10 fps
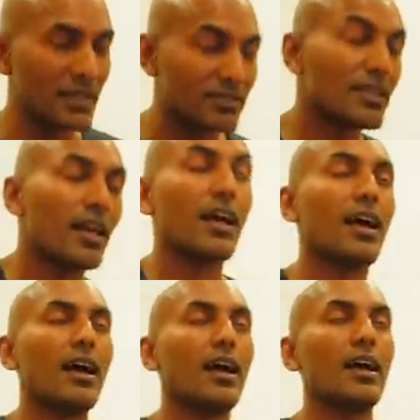
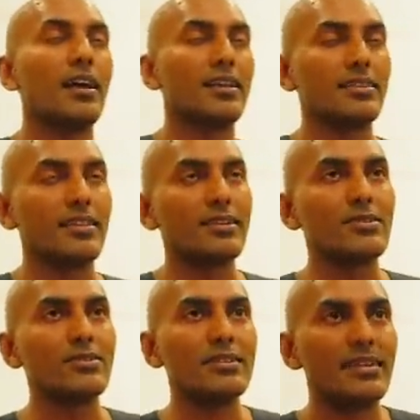And
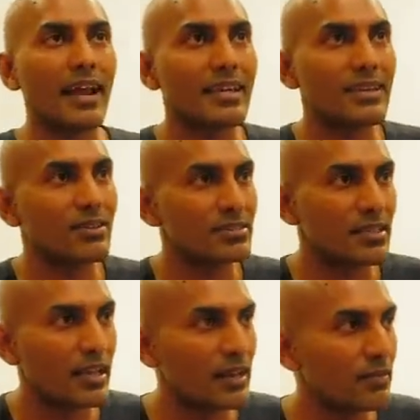you drag
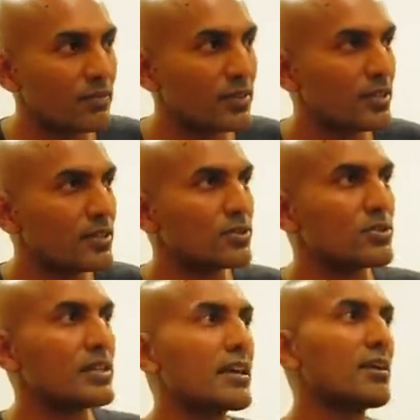yourself to
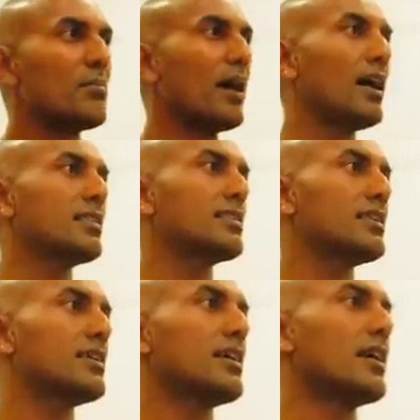take a bath,
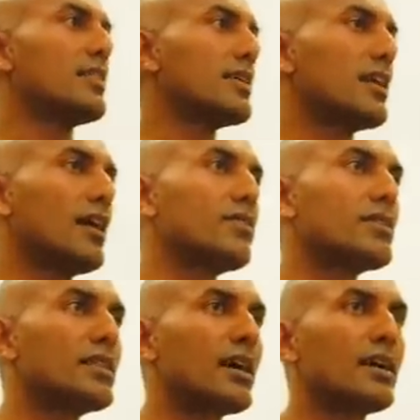and then
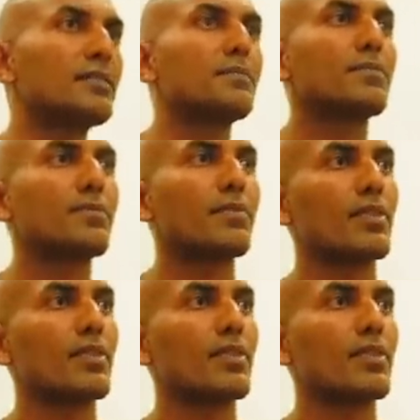after that,